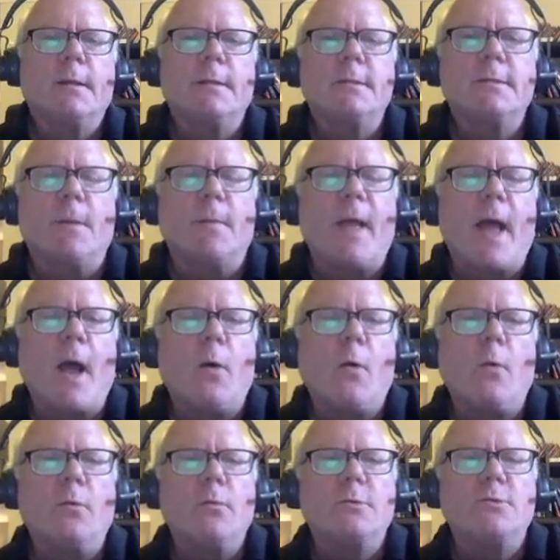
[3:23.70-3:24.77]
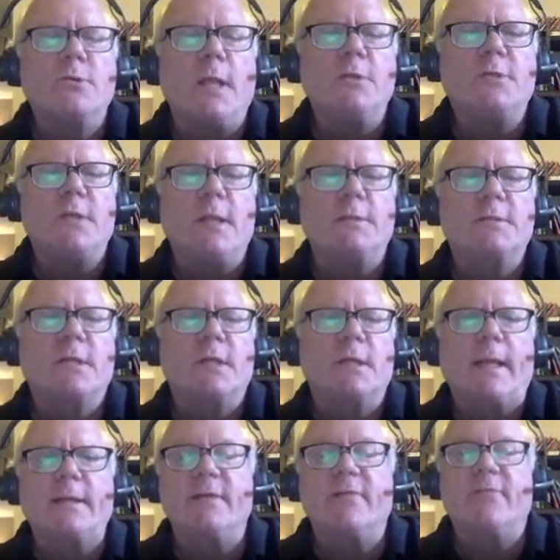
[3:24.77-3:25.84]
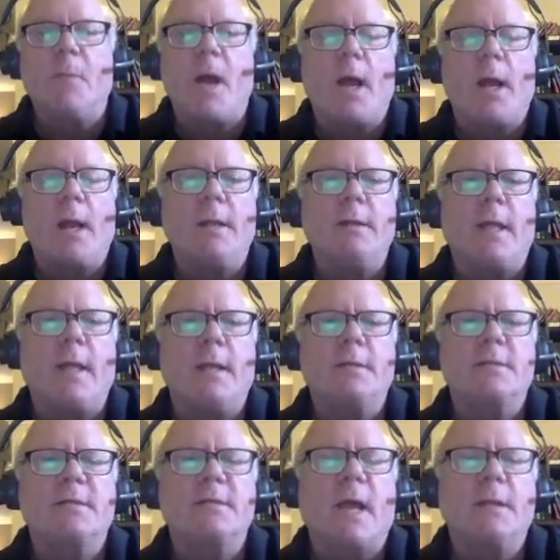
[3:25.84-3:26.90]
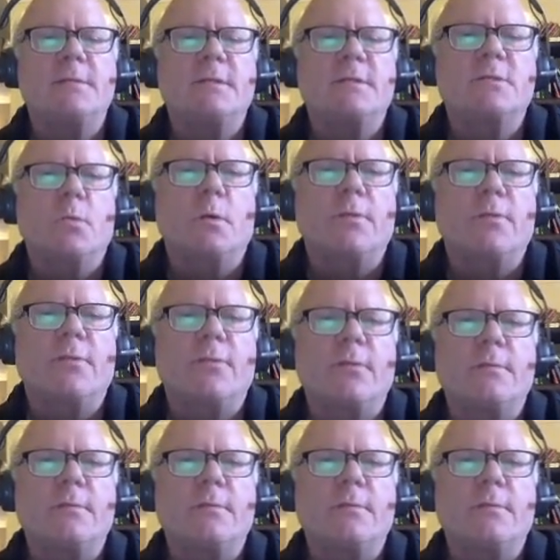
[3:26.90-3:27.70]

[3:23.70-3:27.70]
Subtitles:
somehow changed its collective mind and decides it's worth